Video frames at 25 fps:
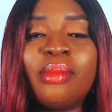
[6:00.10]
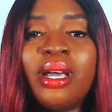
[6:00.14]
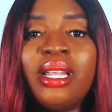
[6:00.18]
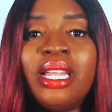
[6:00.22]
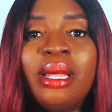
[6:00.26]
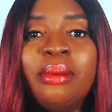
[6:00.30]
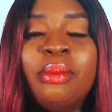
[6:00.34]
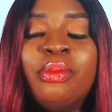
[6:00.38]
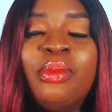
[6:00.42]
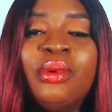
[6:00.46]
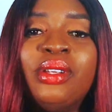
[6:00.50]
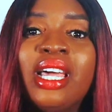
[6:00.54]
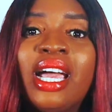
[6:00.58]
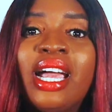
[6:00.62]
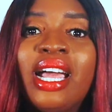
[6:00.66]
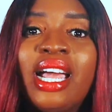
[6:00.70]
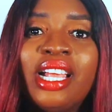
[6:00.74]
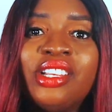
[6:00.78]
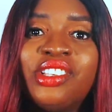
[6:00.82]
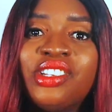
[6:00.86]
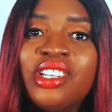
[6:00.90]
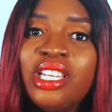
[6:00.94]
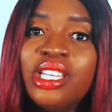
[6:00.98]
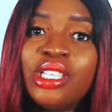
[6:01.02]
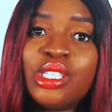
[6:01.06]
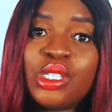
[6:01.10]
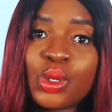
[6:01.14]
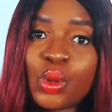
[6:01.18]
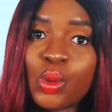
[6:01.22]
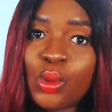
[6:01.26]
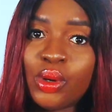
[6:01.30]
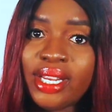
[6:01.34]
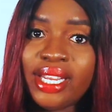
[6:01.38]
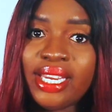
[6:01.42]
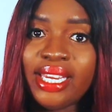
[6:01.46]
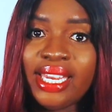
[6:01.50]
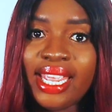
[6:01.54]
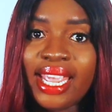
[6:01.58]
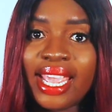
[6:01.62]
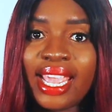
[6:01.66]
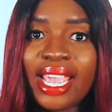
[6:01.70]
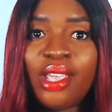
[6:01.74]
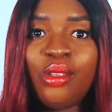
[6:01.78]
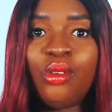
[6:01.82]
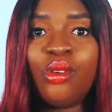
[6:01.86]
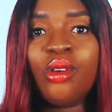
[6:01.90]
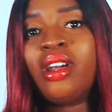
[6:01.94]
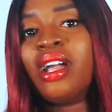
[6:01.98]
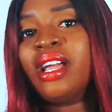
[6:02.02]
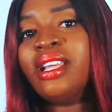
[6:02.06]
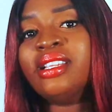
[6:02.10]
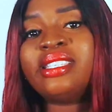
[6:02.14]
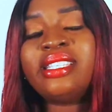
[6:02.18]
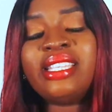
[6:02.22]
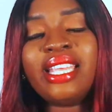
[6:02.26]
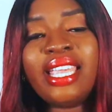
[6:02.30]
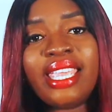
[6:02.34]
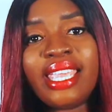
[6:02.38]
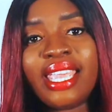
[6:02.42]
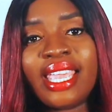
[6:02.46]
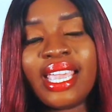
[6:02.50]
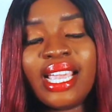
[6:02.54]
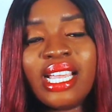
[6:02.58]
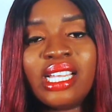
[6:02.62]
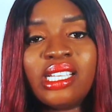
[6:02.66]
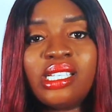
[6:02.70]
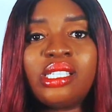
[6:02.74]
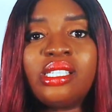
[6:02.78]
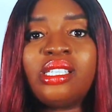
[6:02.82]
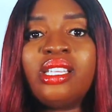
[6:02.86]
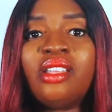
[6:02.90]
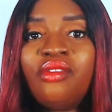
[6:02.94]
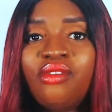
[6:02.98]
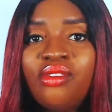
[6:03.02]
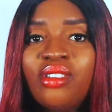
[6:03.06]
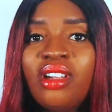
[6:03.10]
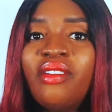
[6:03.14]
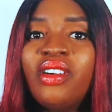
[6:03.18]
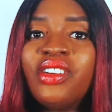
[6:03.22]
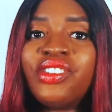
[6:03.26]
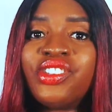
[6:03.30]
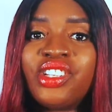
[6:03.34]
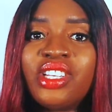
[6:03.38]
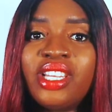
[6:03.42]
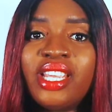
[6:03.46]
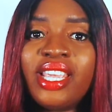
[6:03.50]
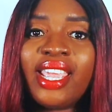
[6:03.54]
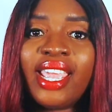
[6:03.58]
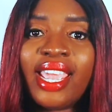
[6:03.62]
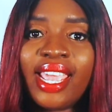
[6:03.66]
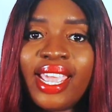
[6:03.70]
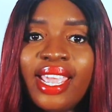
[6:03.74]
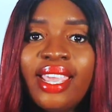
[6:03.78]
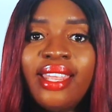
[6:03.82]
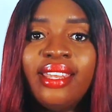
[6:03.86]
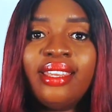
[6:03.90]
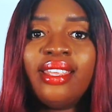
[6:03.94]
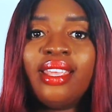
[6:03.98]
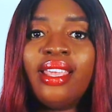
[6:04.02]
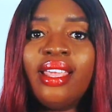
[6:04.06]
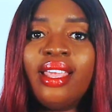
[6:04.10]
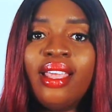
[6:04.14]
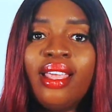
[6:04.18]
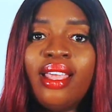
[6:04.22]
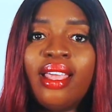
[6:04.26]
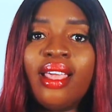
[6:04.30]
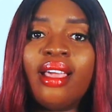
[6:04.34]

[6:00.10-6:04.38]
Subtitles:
about like, people that are actually schooling here. You can say yes if you have actually earned